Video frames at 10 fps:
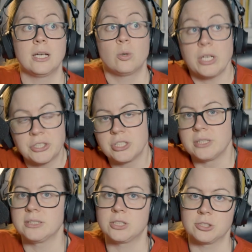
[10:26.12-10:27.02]

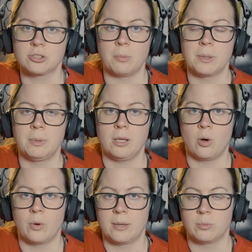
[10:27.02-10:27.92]
questions, just comment
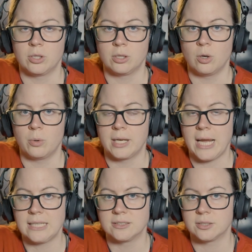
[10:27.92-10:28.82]
below and I'm gonna go and
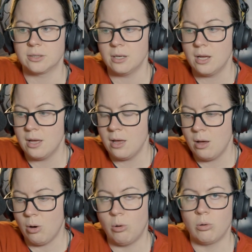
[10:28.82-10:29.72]
answer
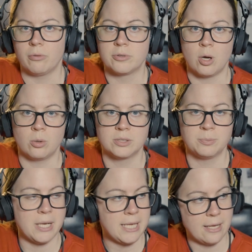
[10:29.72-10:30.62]
all of those.
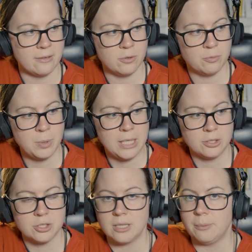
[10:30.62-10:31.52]
But yeah, if you've
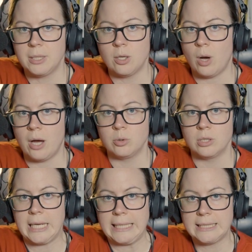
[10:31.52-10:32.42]
been, just let me know how you
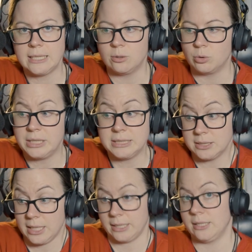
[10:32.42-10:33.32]
liked it or
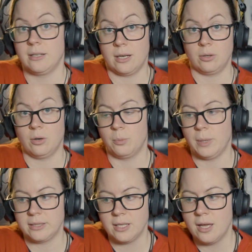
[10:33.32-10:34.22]
disliked it. I don't know,
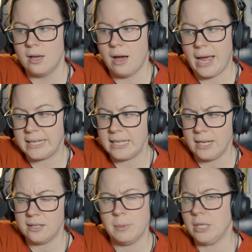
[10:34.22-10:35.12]
but I
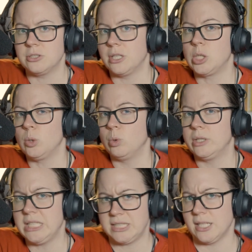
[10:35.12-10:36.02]
cannot imagine that you
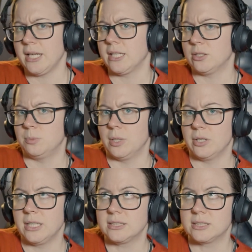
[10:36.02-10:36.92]
would dislike it, to be
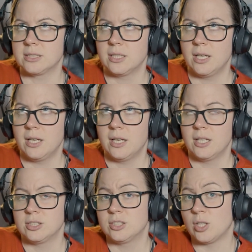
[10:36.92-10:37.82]
honest.
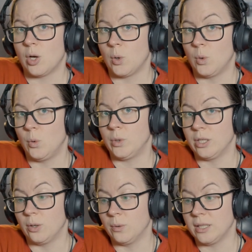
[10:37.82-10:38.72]
So, you
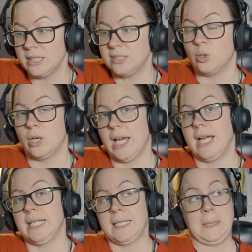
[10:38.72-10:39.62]
know, unless you're
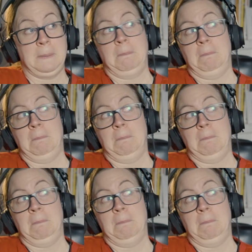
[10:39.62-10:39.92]
lying.